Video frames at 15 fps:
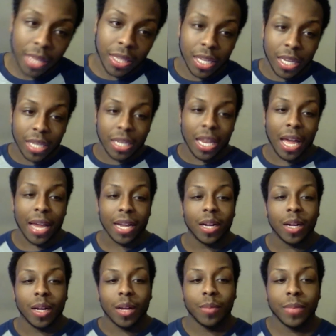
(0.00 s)
to get like
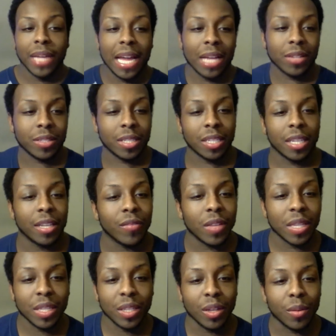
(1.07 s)
um counseling for
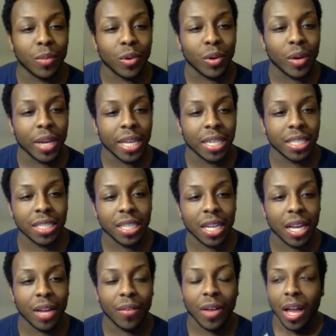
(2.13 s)
the little boy and
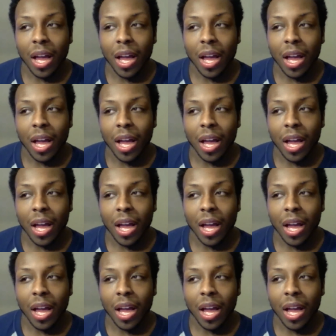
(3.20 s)
stuff.